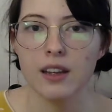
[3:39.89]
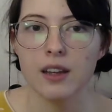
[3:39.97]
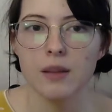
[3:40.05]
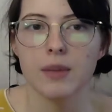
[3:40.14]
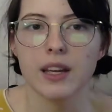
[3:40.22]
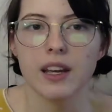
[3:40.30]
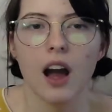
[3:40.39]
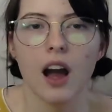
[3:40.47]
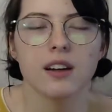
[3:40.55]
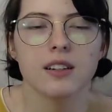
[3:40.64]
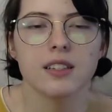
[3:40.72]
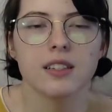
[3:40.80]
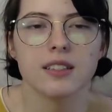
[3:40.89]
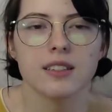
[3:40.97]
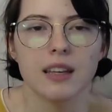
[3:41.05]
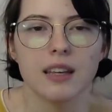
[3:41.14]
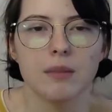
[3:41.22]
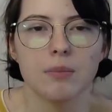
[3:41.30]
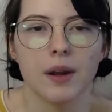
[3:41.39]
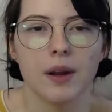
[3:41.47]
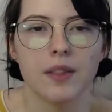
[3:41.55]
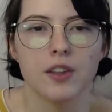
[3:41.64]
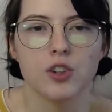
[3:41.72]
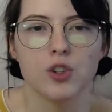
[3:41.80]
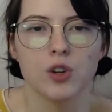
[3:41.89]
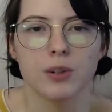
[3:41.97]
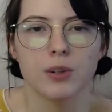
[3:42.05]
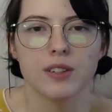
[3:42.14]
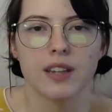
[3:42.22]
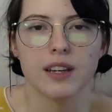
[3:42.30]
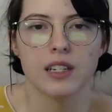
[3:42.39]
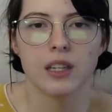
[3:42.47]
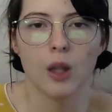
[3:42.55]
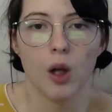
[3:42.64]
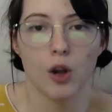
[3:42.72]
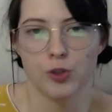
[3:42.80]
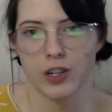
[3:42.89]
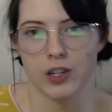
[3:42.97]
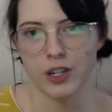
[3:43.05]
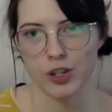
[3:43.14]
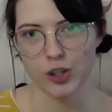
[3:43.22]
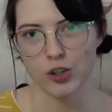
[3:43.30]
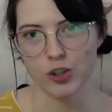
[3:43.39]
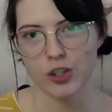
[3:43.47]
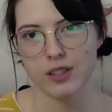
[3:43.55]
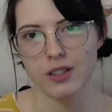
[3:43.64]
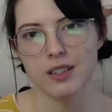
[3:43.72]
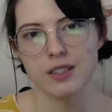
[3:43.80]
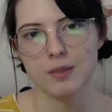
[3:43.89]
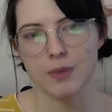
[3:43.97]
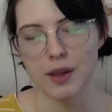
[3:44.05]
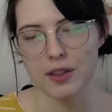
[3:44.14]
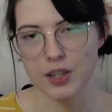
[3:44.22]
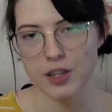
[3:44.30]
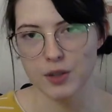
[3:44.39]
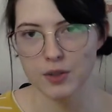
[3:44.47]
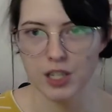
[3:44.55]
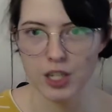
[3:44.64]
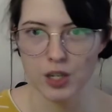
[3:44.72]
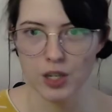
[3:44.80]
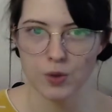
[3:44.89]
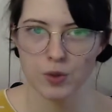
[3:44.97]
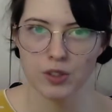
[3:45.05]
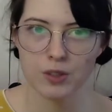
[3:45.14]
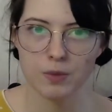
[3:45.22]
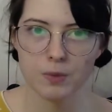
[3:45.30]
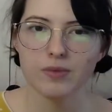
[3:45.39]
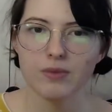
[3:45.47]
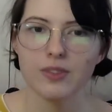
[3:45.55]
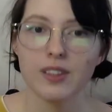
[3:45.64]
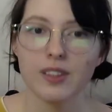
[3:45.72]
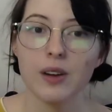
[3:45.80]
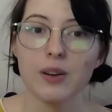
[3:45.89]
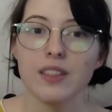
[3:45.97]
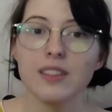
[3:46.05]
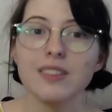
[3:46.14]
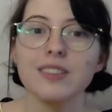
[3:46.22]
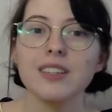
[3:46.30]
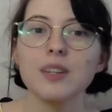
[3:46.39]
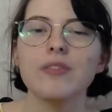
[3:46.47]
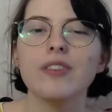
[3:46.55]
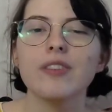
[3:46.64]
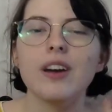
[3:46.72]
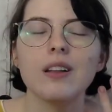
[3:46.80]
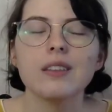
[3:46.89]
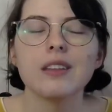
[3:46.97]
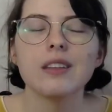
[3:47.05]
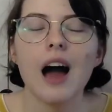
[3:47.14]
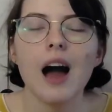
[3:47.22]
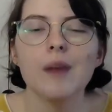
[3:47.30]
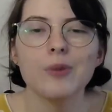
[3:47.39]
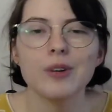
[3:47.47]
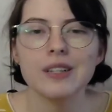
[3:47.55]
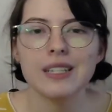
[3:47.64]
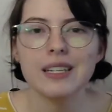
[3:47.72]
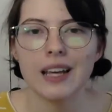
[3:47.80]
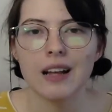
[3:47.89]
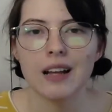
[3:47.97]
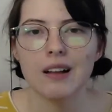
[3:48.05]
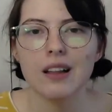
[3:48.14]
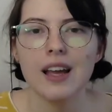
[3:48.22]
being hugged to sleep by the juniper-scented laundry detergent his mother used to use. Now, in this scene, we've got a lot more detail,